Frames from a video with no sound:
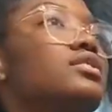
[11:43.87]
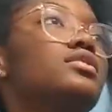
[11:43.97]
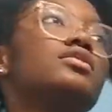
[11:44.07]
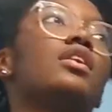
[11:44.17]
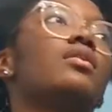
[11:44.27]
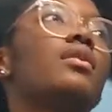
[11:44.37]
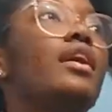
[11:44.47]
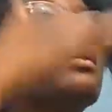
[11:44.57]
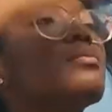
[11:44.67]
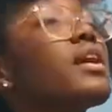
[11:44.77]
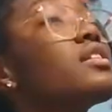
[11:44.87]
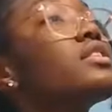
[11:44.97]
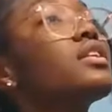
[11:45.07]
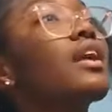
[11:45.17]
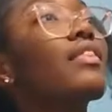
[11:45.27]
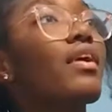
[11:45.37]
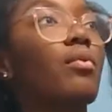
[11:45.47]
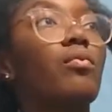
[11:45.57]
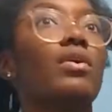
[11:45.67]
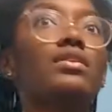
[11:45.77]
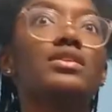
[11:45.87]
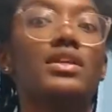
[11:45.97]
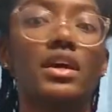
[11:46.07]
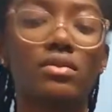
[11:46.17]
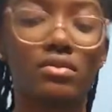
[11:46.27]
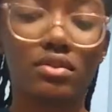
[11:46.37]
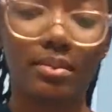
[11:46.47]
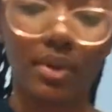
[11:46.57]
So I know my hair's like not that well detangled,